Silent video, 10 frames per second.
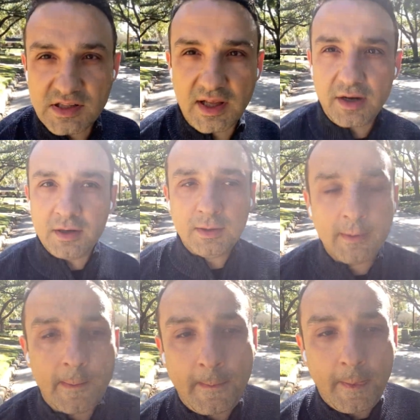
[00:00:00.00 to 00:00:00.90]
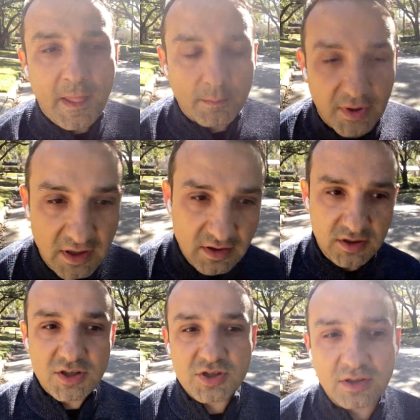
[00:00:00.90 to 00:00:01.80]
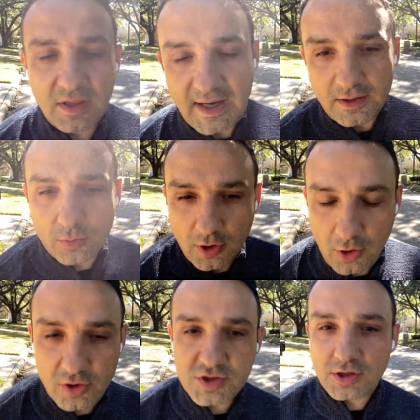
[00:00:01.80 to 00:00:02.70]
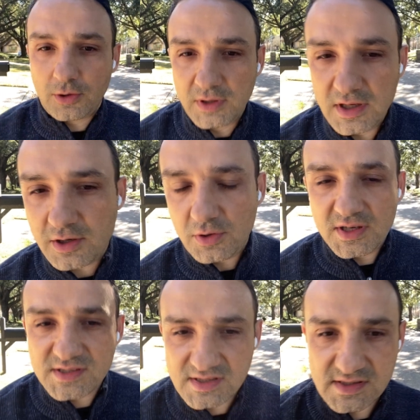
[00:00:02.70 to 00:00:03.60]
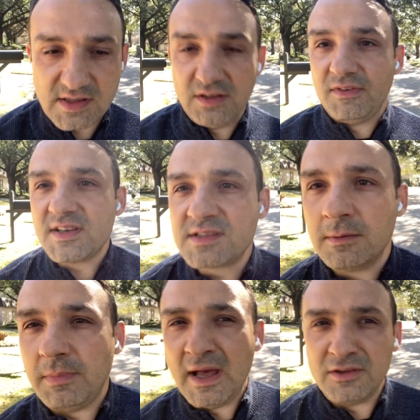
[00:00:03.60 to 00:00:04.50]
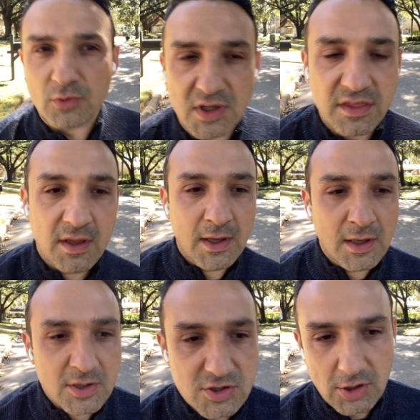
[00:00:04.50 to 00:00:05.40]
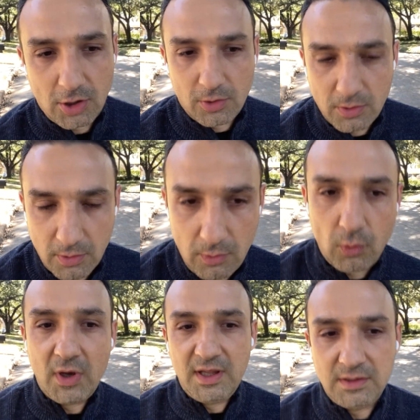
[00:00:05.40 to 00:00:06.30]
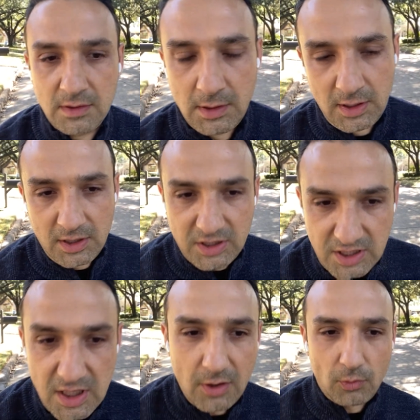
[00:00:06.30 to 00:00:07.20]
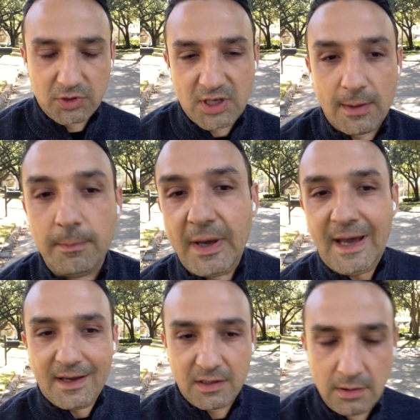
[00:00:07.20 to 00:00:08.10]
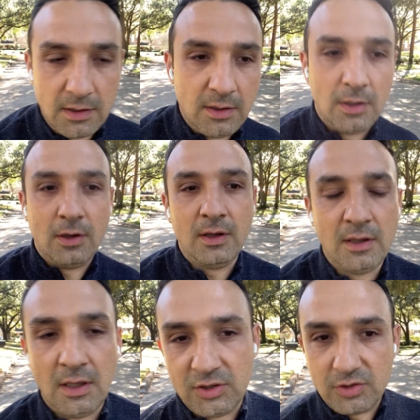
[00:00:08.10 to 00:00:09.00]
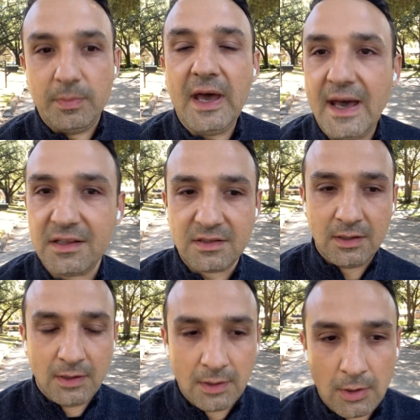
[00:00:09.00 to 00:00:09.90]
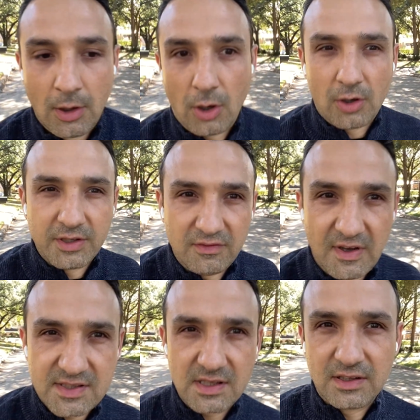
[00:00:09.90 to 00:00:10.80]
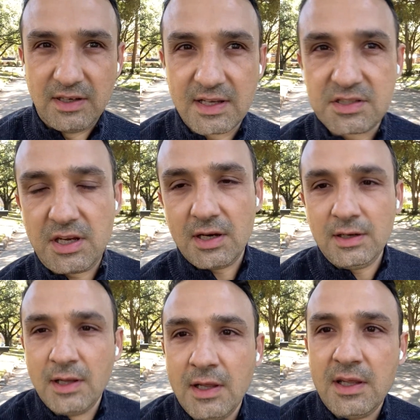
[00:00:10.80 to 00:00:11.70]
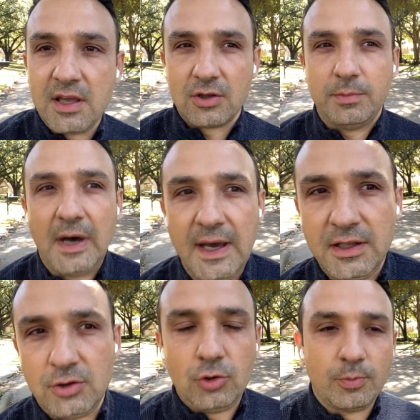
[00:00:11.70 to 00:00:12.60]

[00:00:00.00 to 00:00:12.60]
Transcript: later. But in addition to that, it would also increase his investing bandwidth. So when he would come back to bat on investing the next year, he could buy two